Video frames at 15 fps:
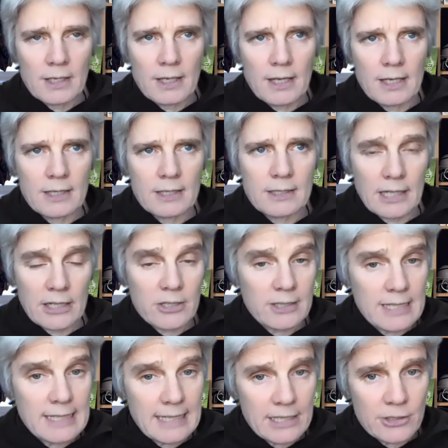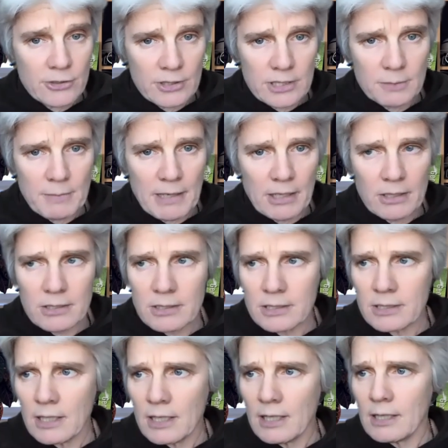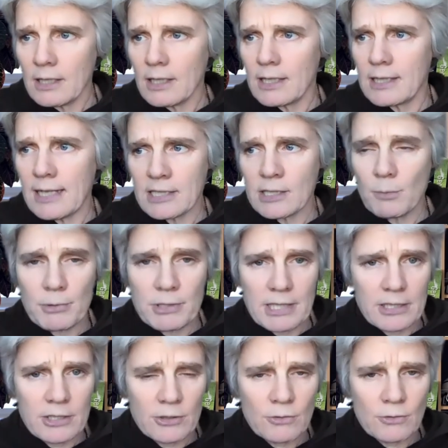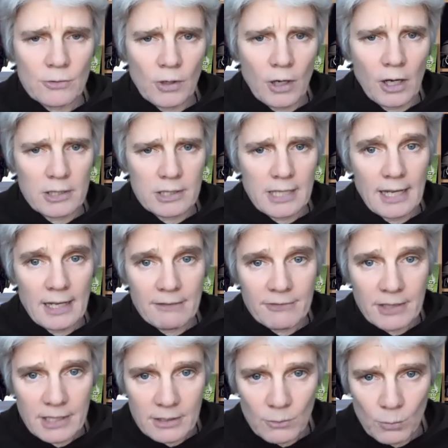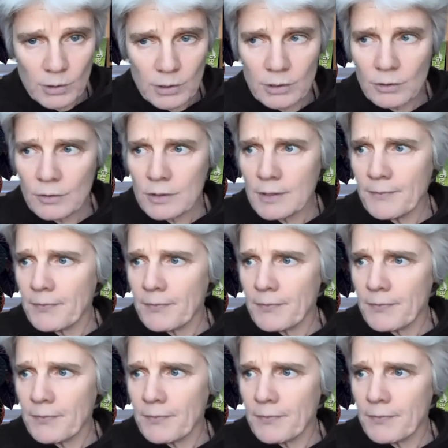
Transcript: is actually dangerous because it has the potential to cause havoc in the world,